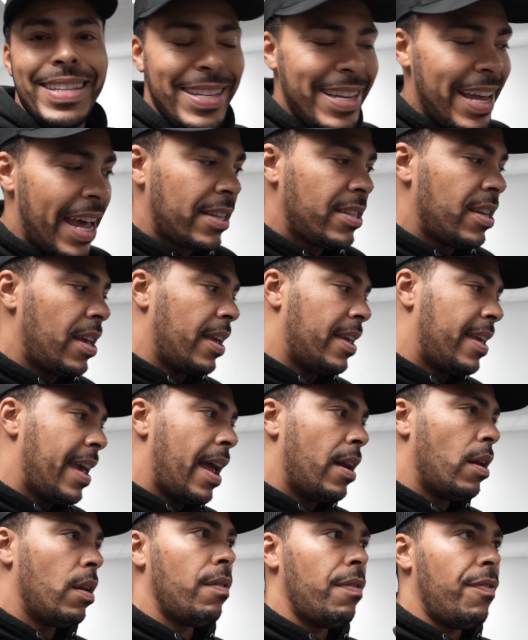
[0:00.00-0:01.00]
Yes,
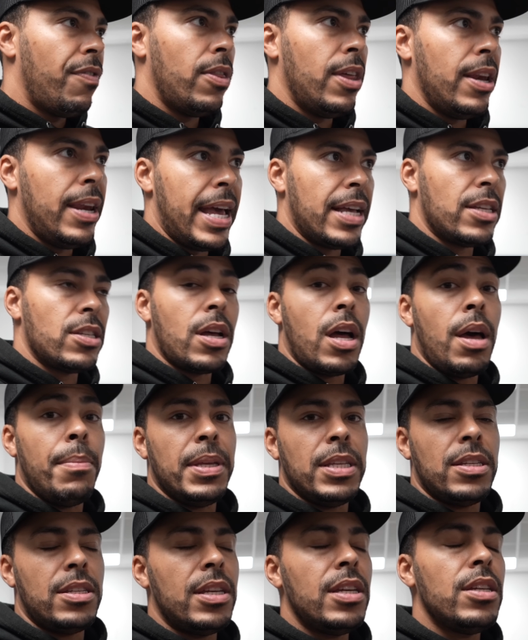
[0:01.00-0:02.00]
again, for the next
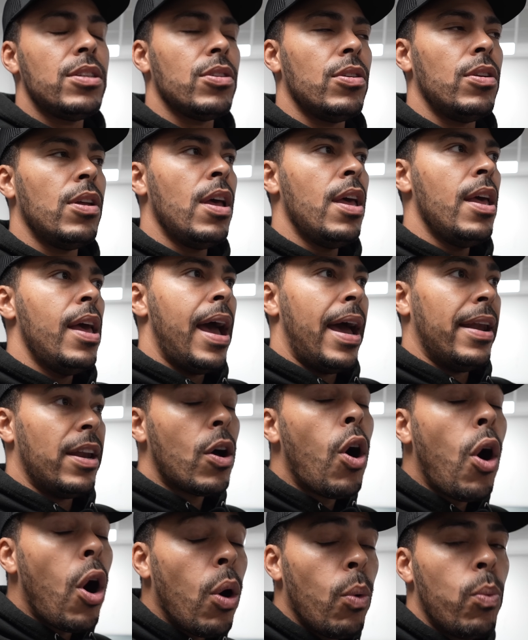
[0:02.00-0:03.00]
coming season. And the
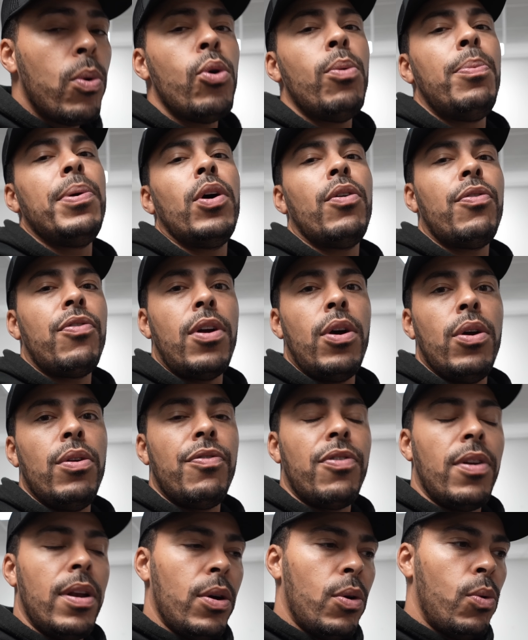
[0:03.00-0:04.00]
car will be off-road
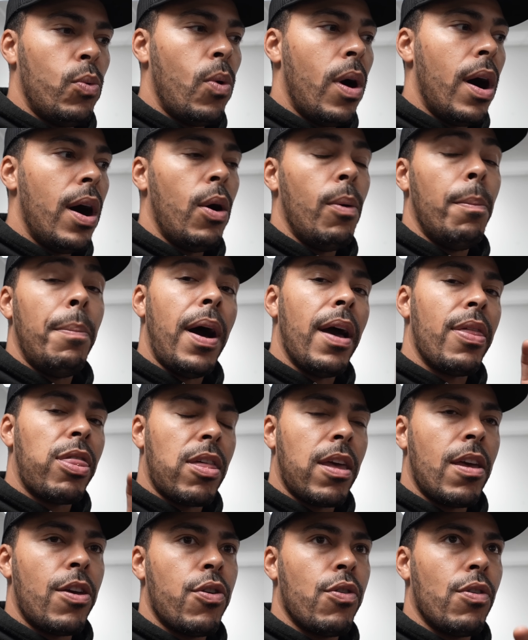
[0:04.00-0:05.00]
for a little while, but I
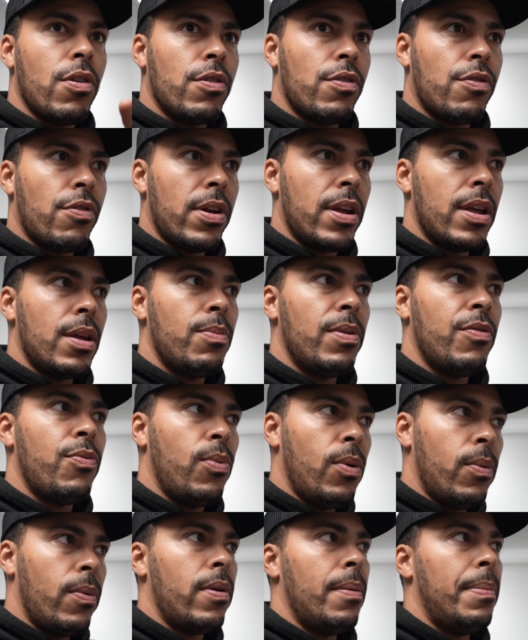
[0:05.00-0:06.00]
think you'll agree with
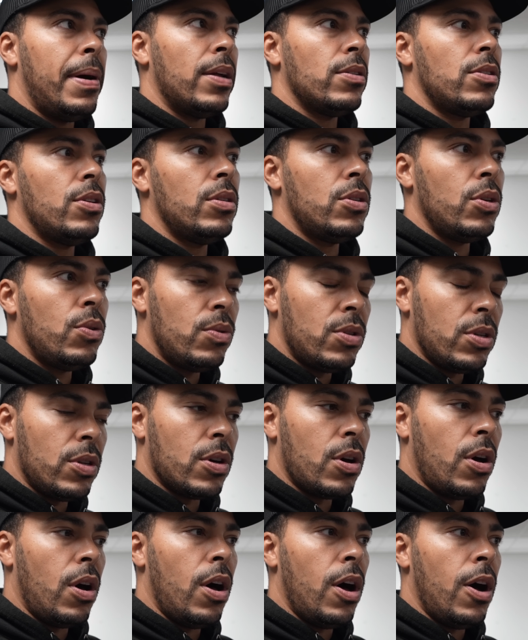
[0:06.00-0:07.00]
what we're about to do to the
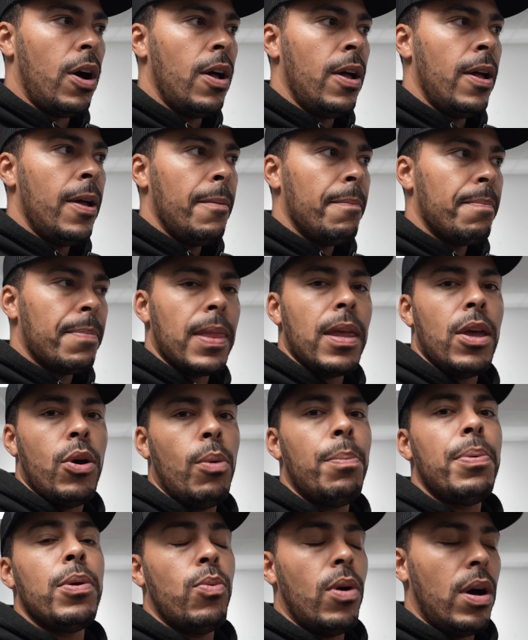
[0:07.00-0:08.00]
car,
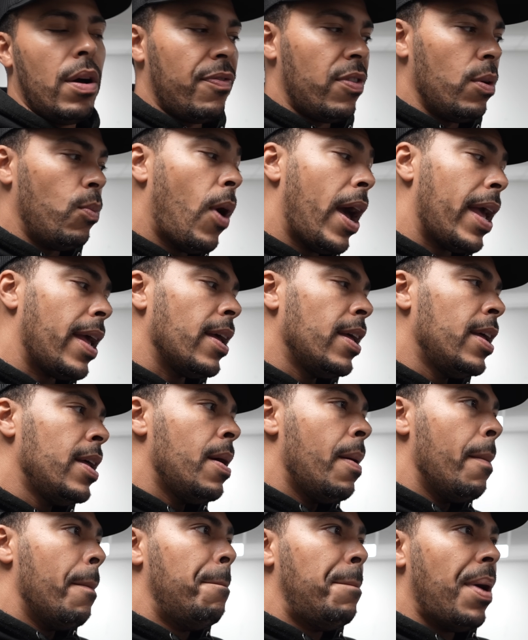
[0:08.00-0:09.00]
it'll be worth the wait.
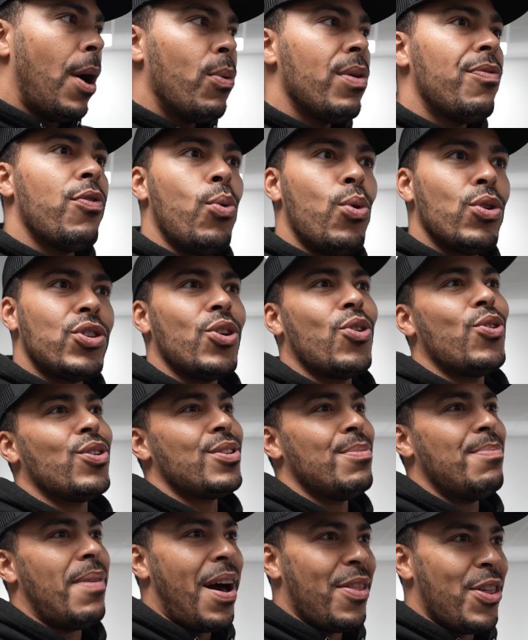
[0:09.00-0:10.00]
But we've also got
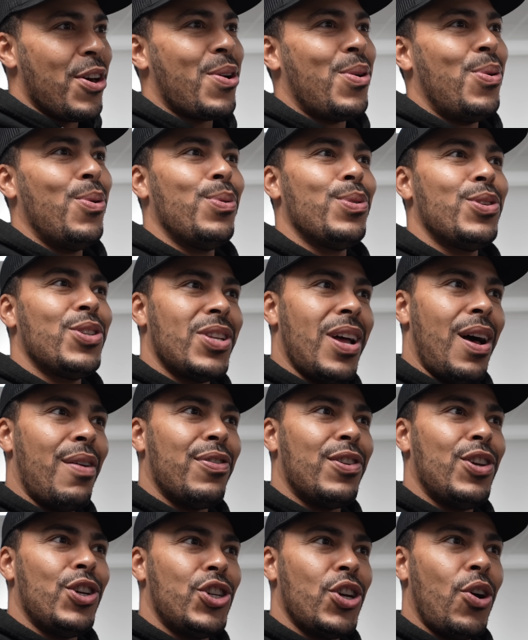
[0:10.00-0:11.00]
some other cool
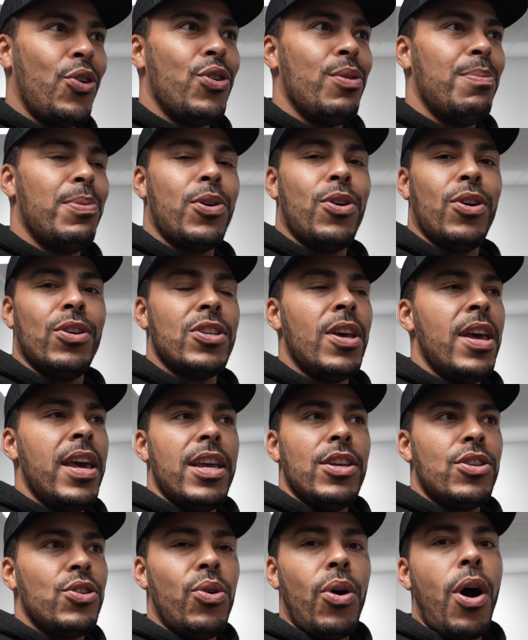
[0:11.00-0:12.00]
stuff to show you, because
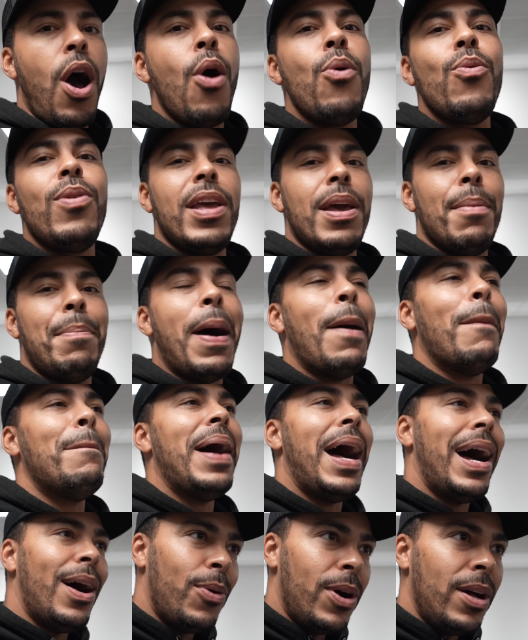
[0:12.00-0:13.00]
it's not only about
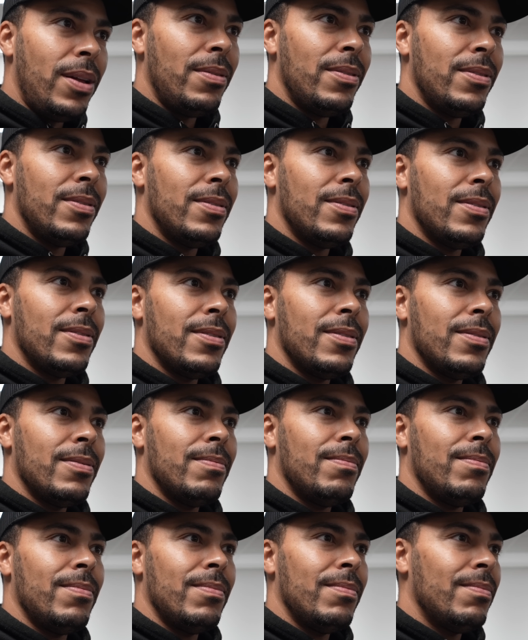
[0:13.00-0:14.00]
power,
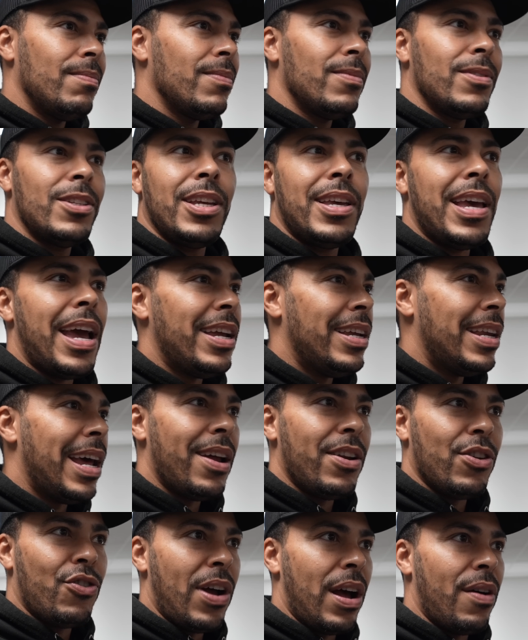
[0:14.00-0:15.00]
to get you
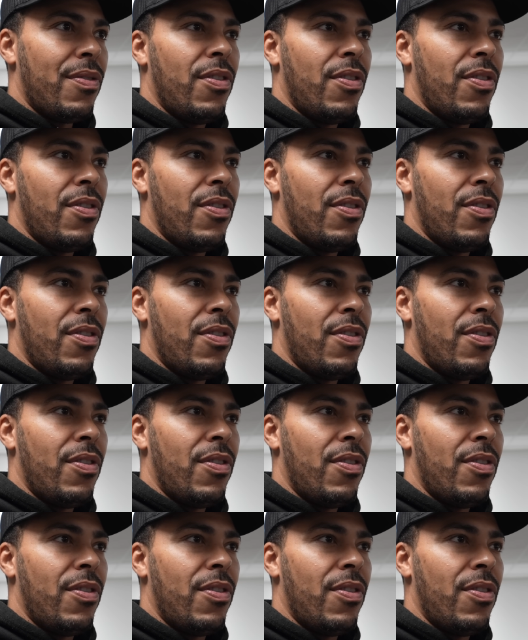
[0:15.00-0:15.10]
down the track